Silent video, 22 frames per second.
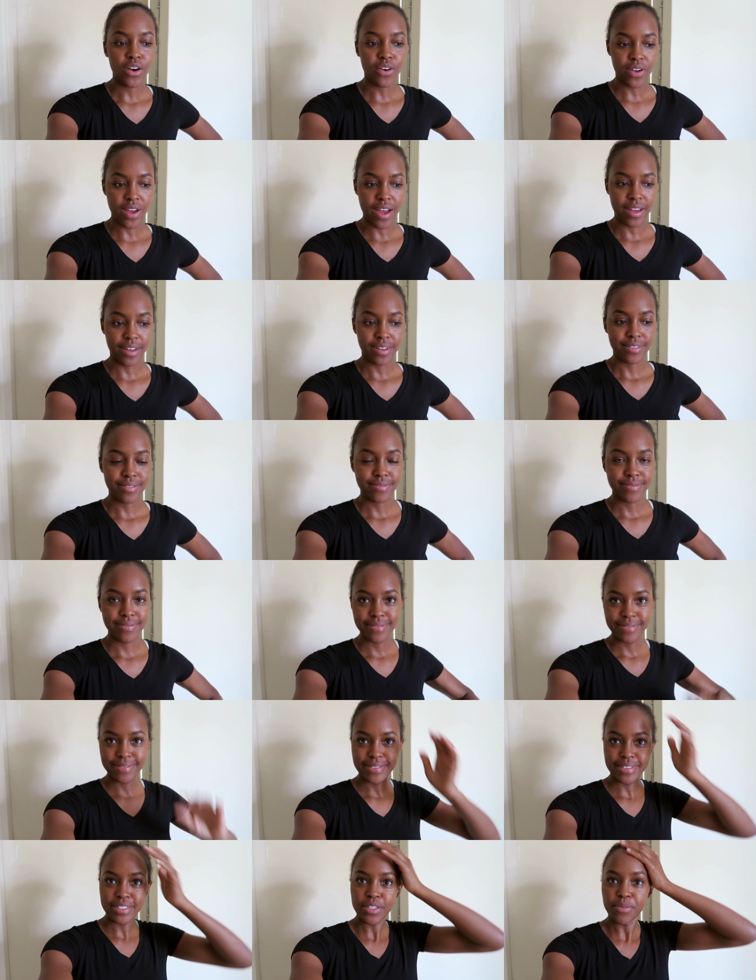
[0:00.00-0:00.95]
Okay.
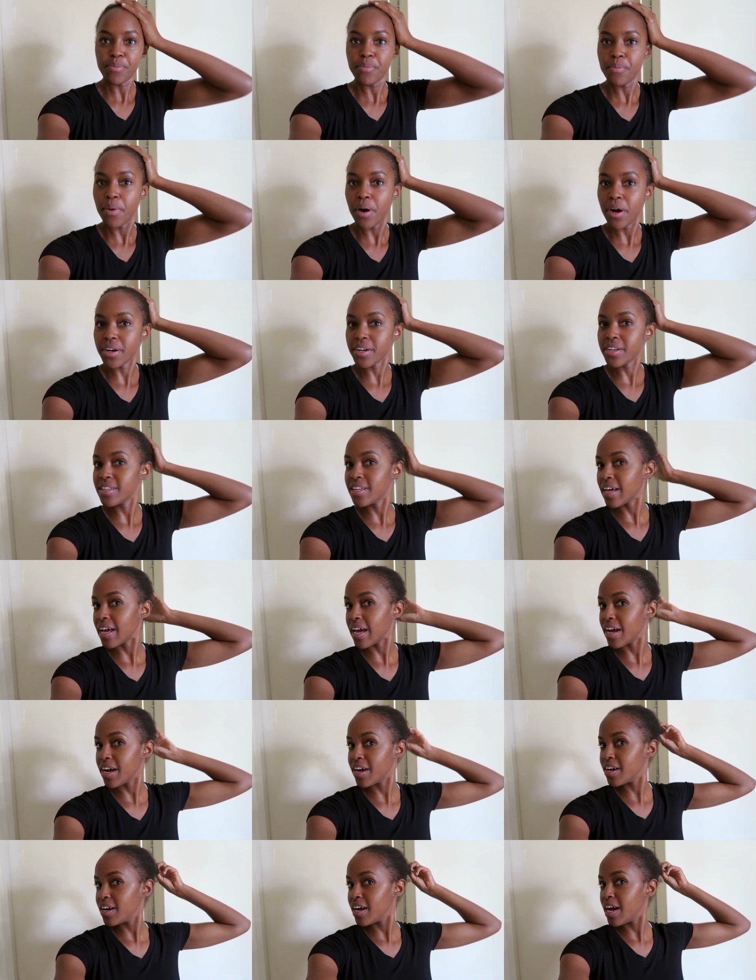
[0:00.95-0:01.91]
Pardon the
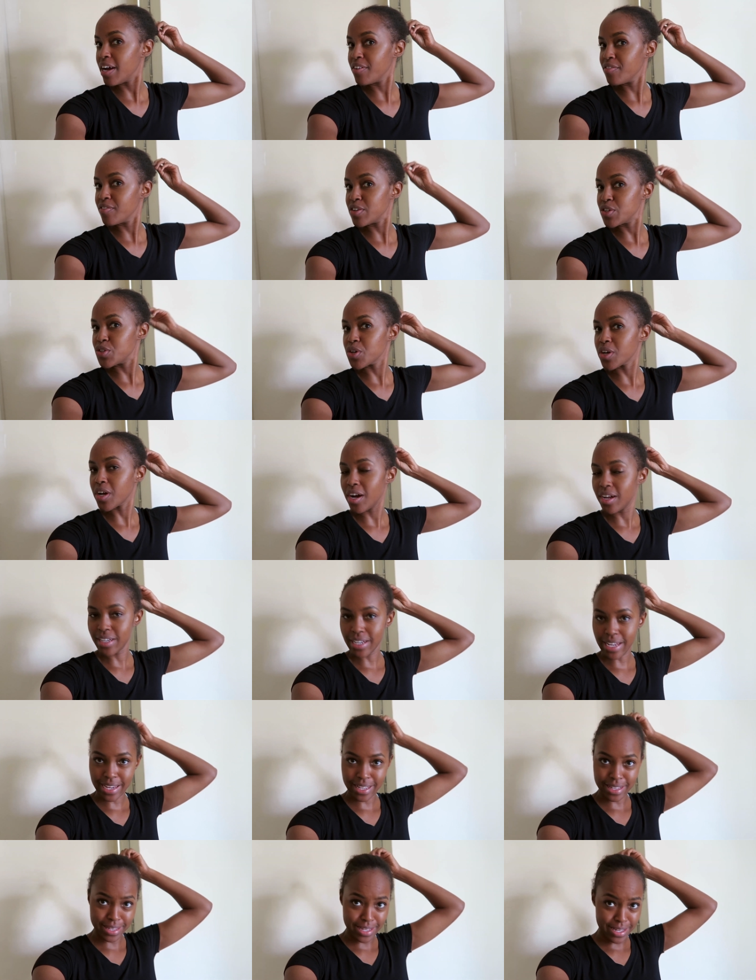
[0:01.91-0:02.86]
hair, I even took out
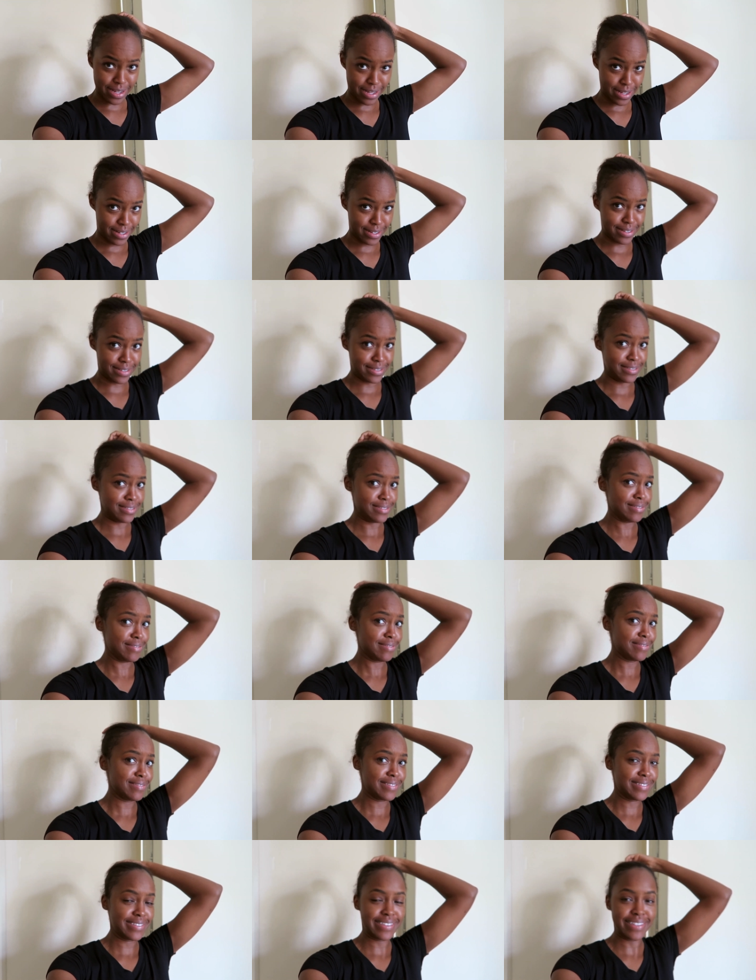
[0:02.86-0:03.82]
like the
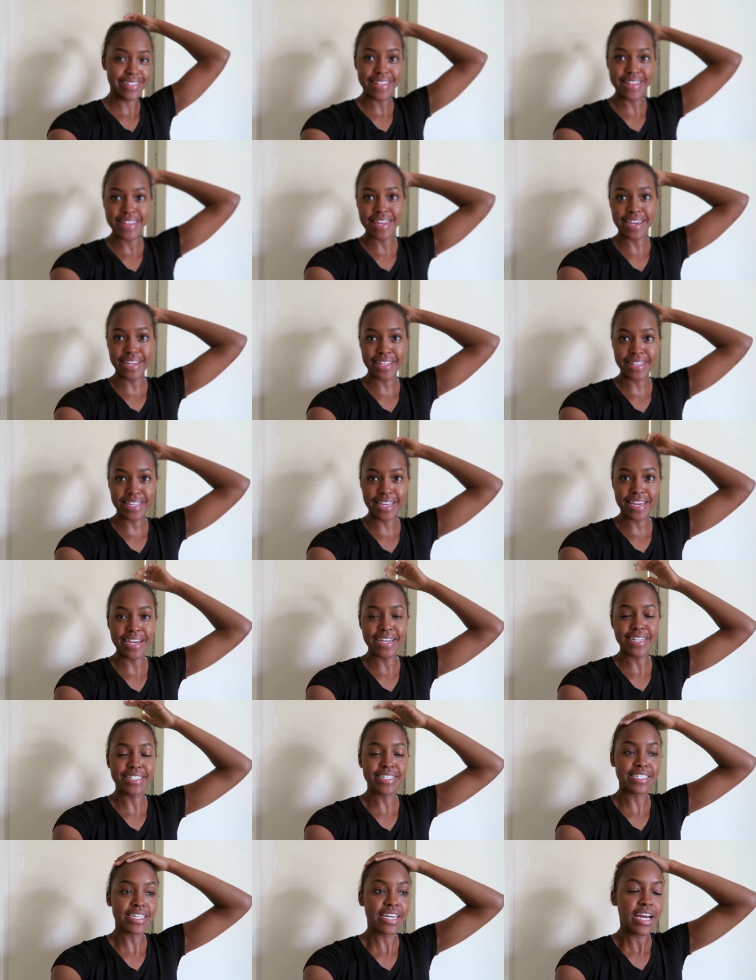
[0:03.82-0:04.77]
thing at the
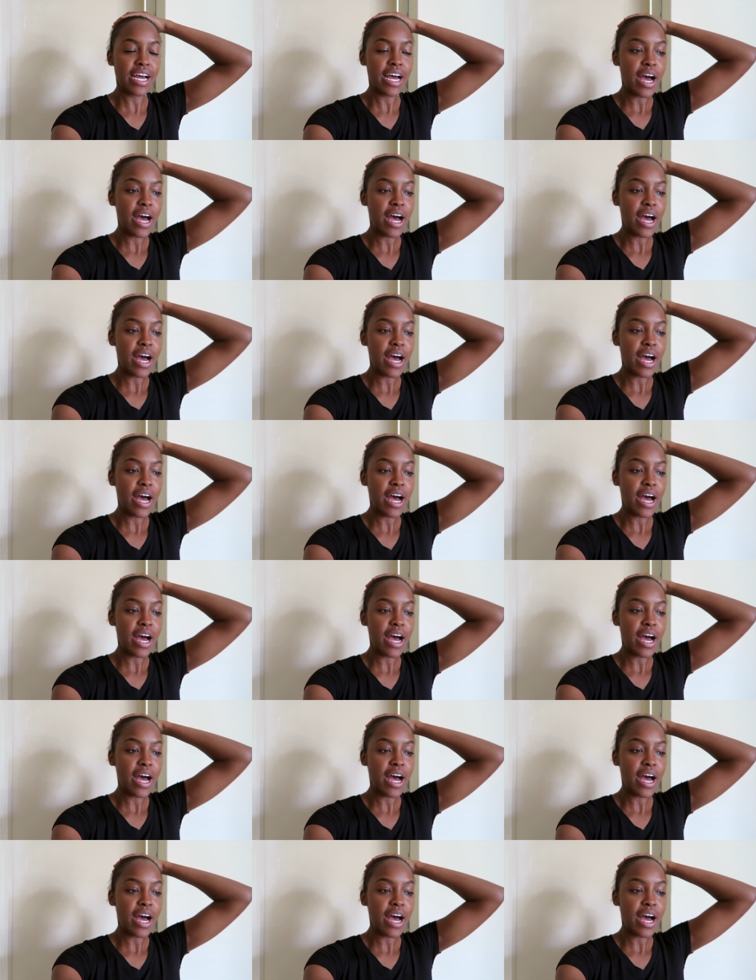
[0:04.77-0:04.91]
end.